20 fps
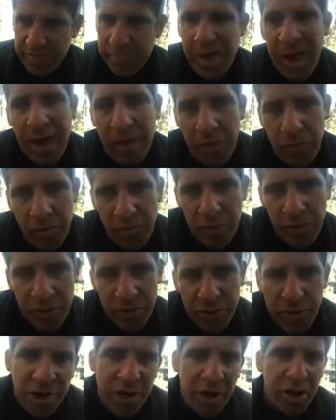mouth,
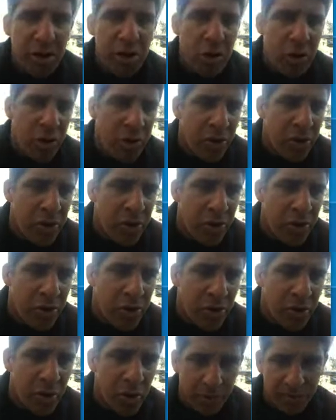
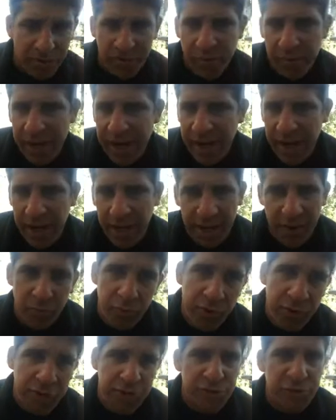or somebody had like a
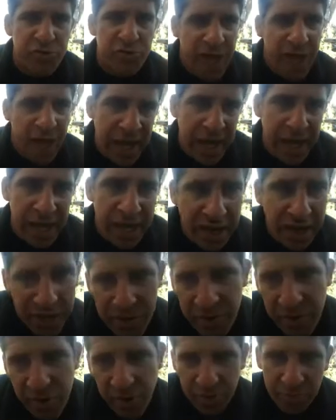really huge head and you
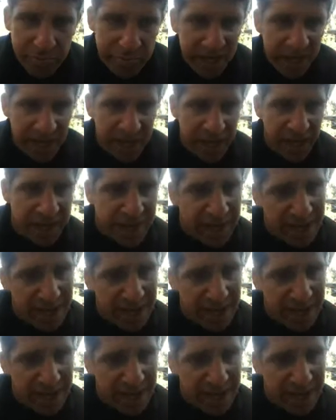call them big head,